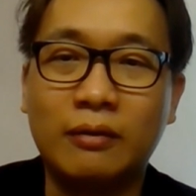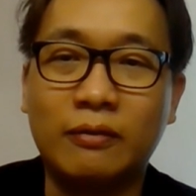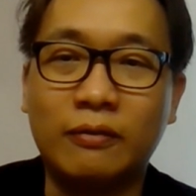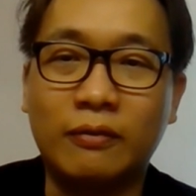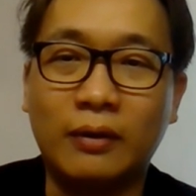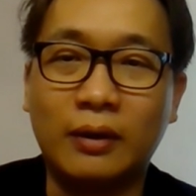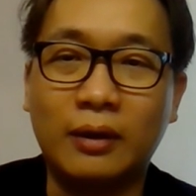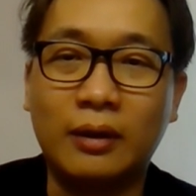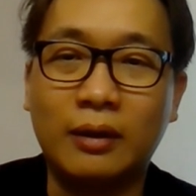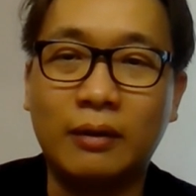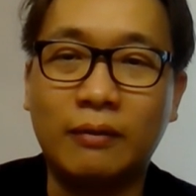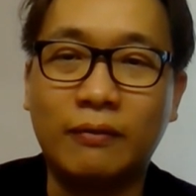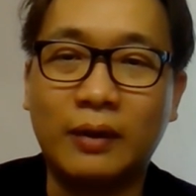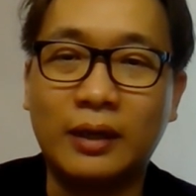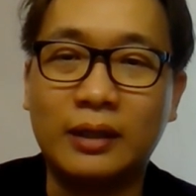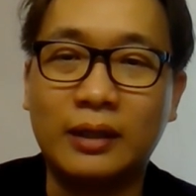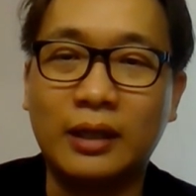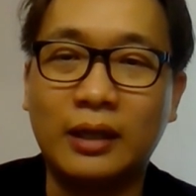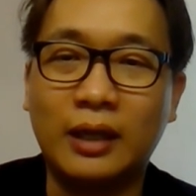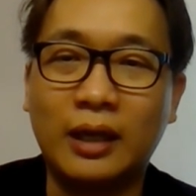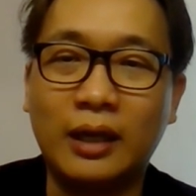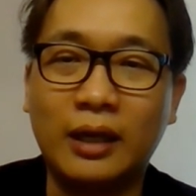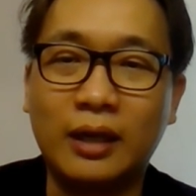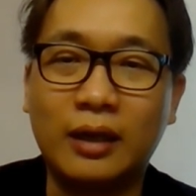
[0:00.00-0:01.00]

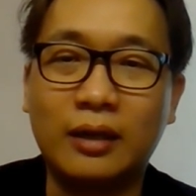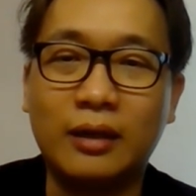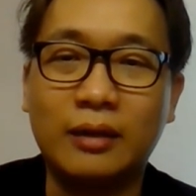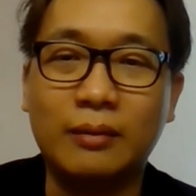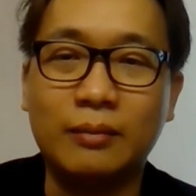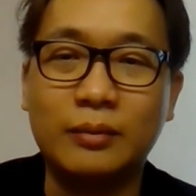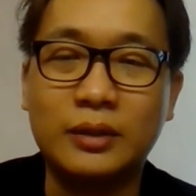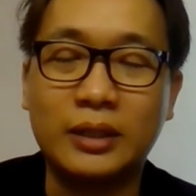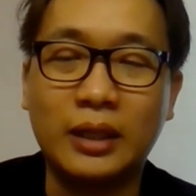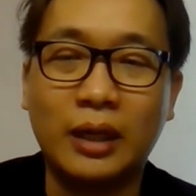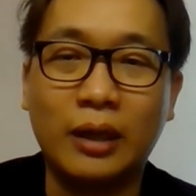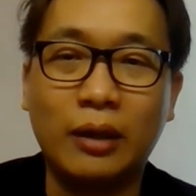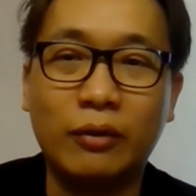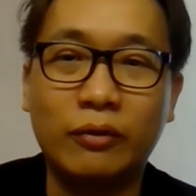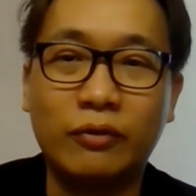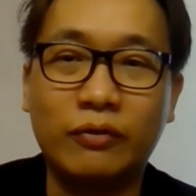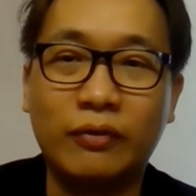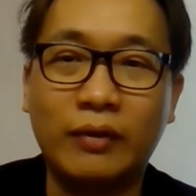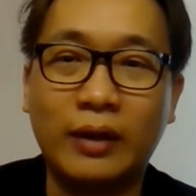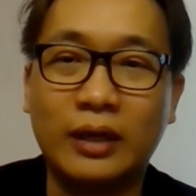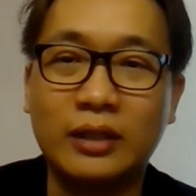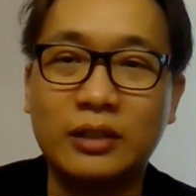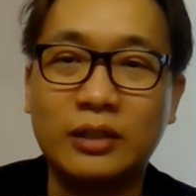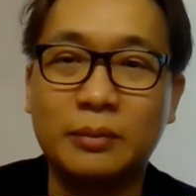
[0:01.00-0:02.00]
Vitalik
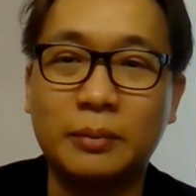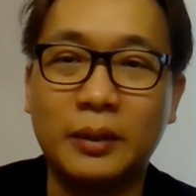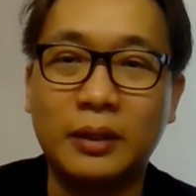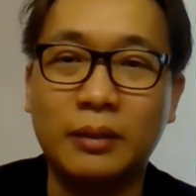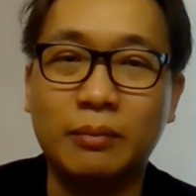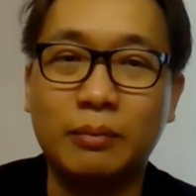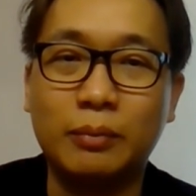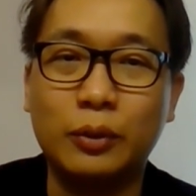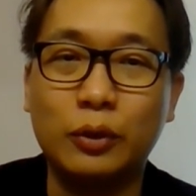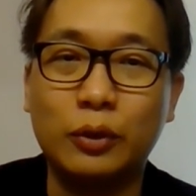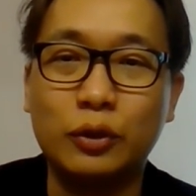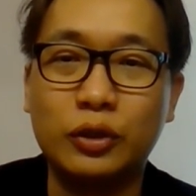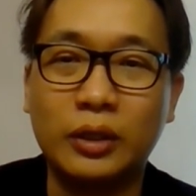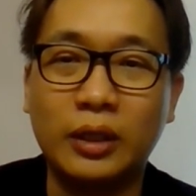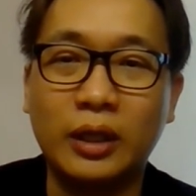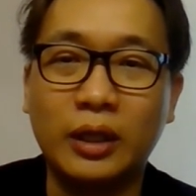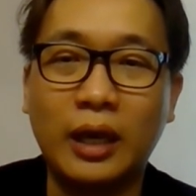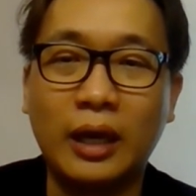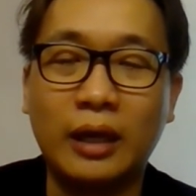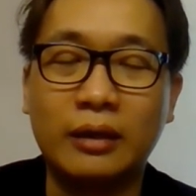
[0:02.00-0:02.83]
himself has been pushing,